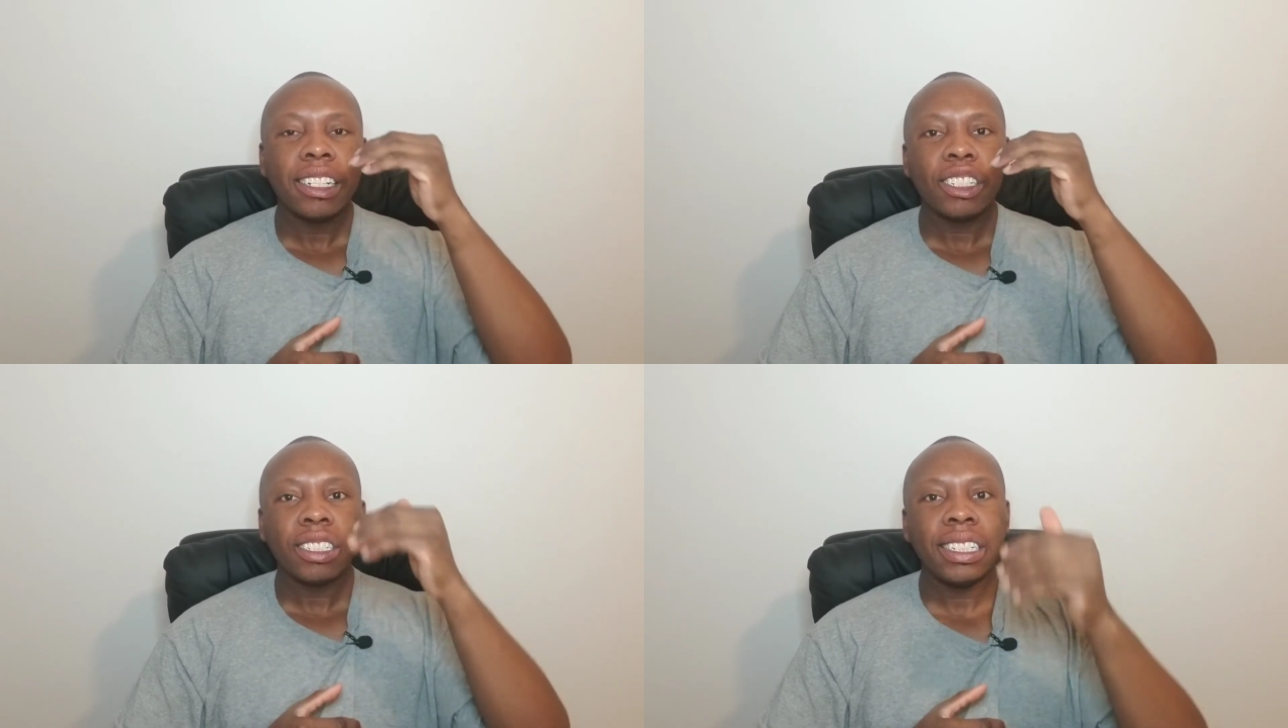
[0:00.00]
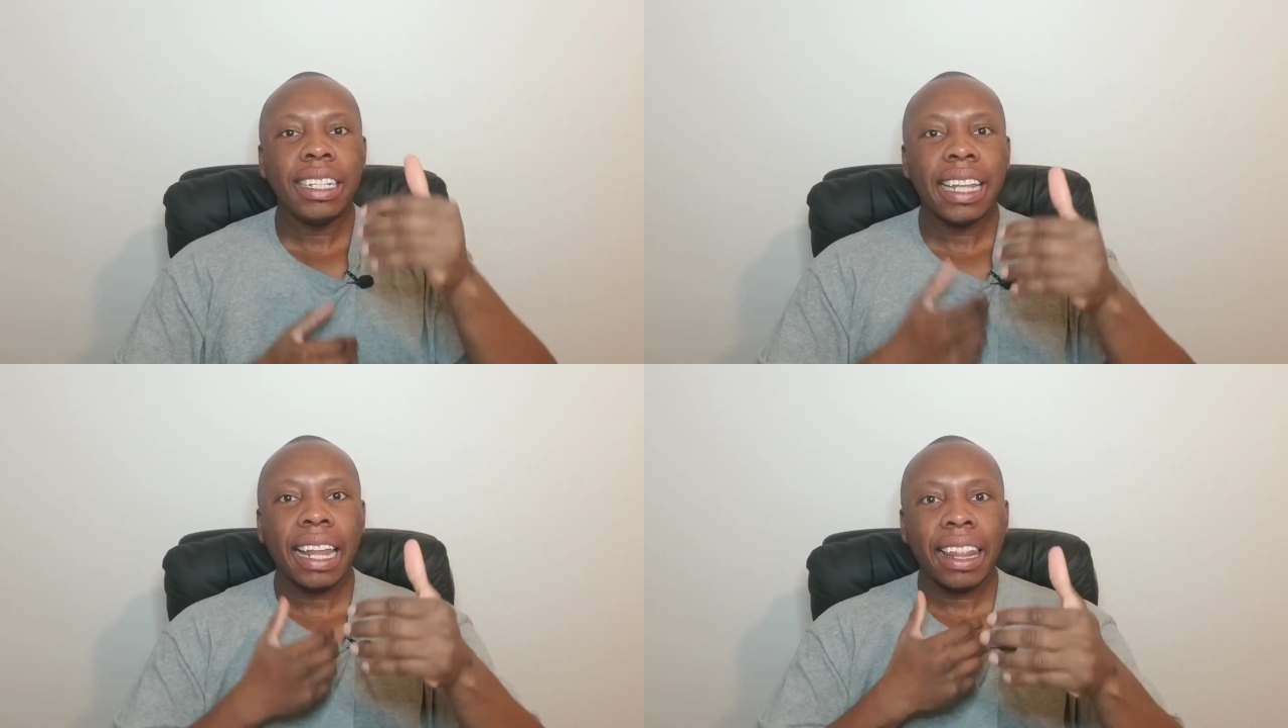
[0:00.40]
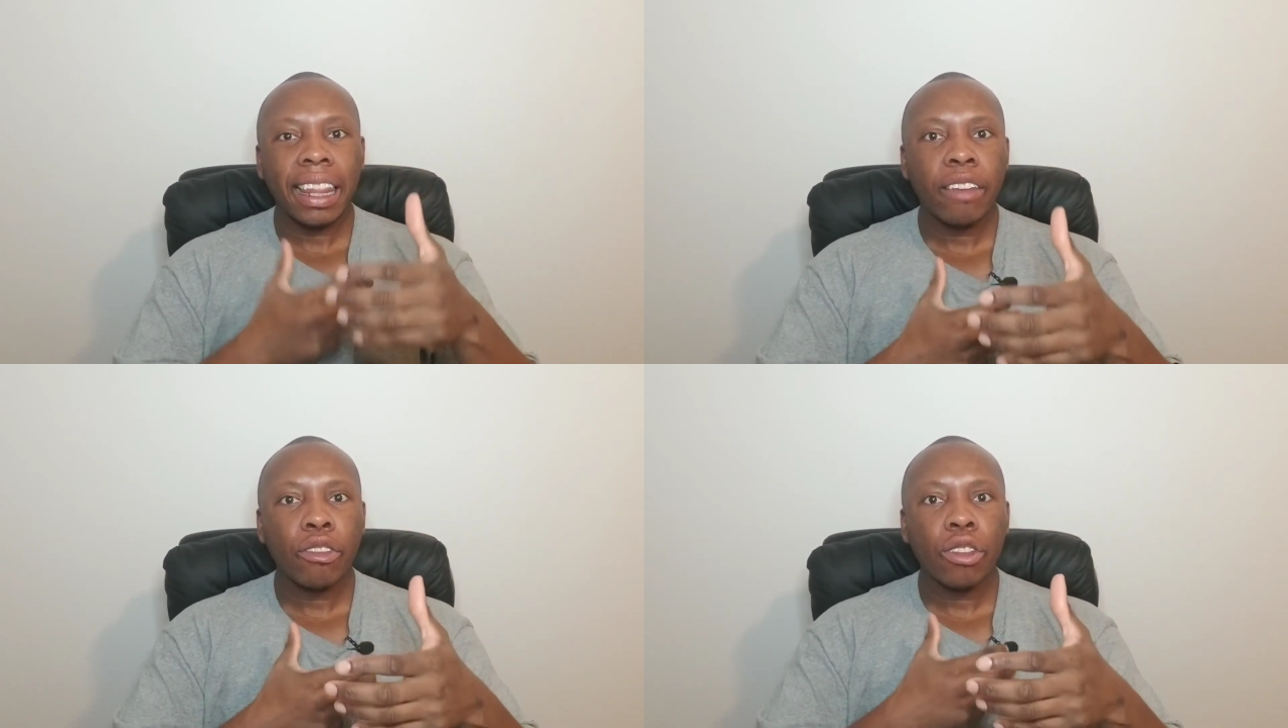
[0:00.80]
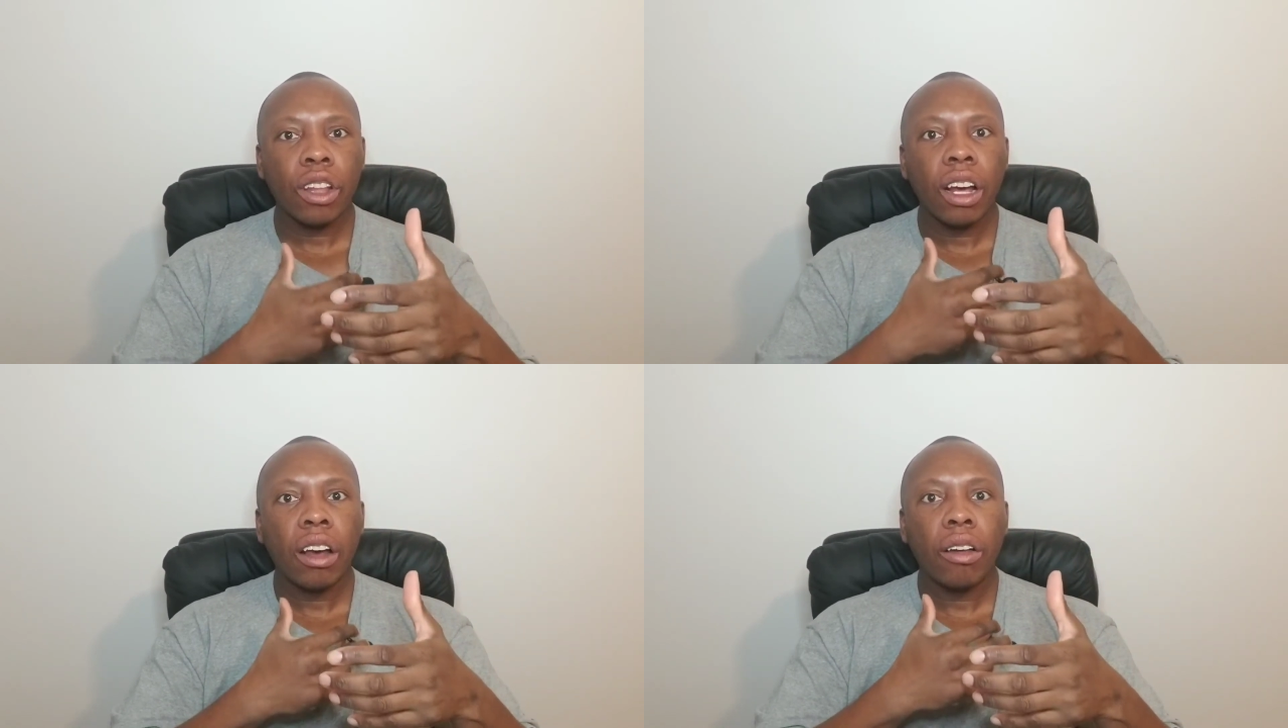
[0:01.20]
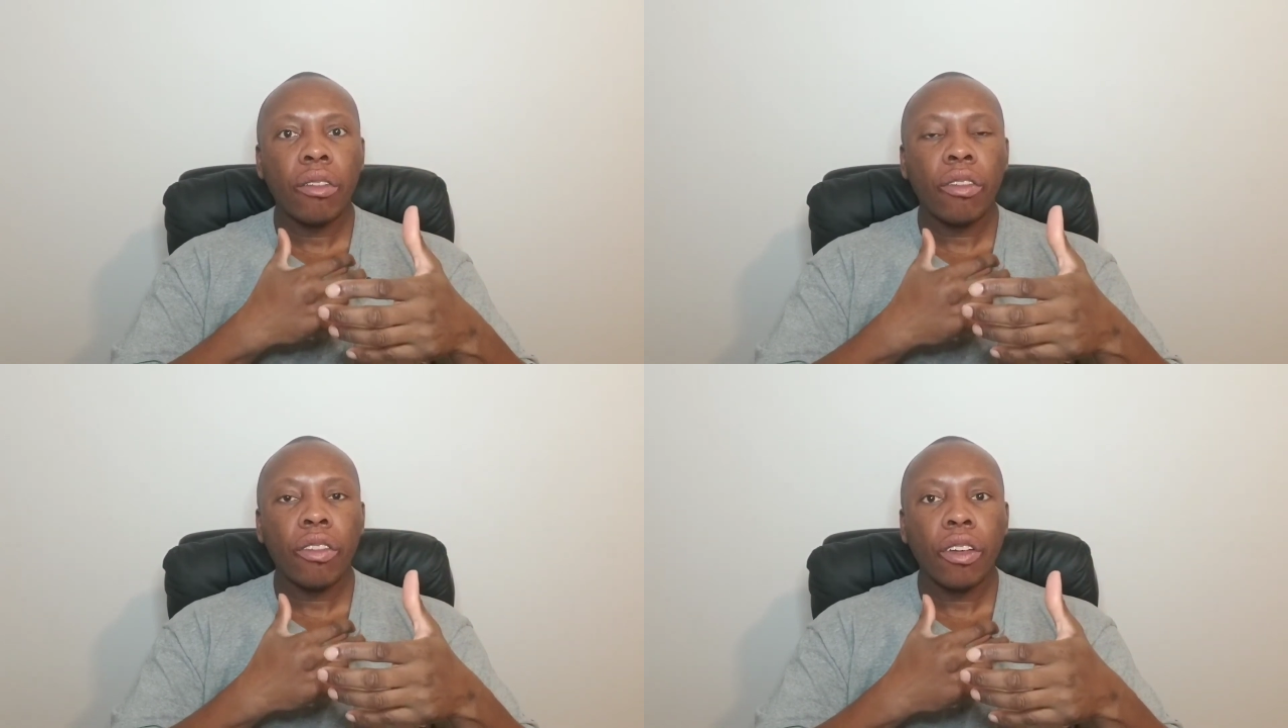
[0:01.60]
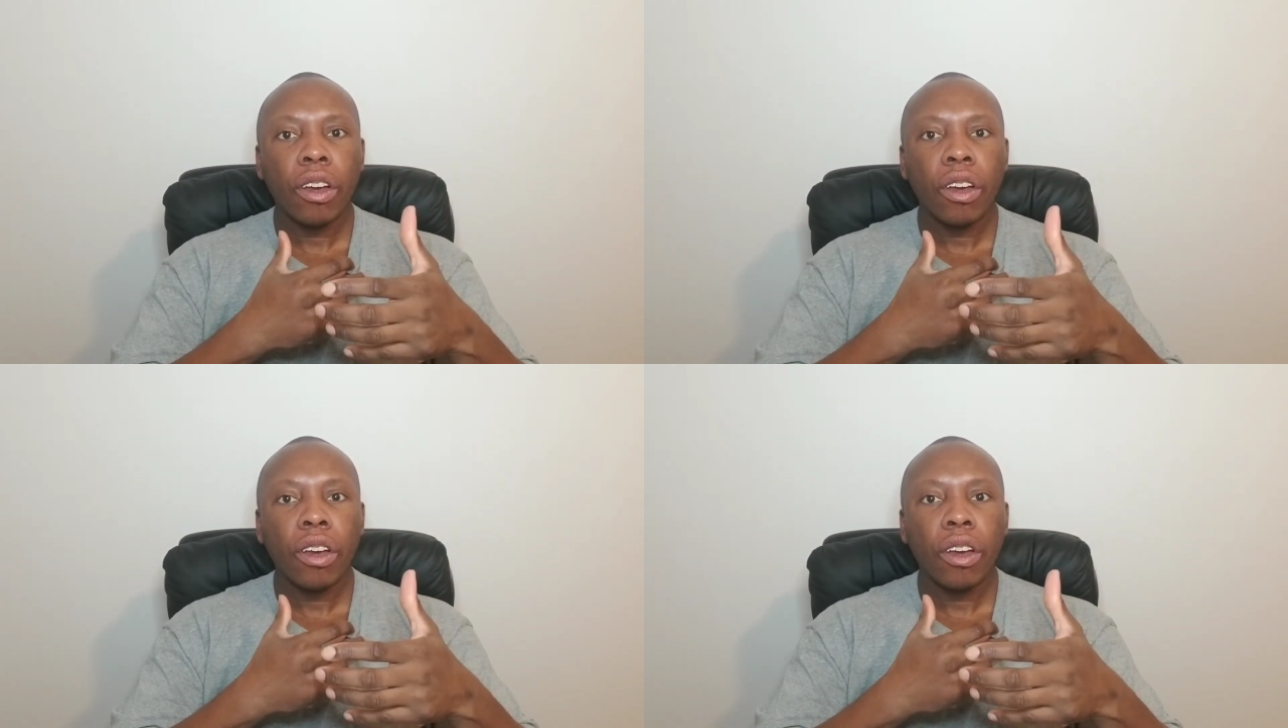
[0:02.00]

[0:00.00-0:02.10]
to see that level of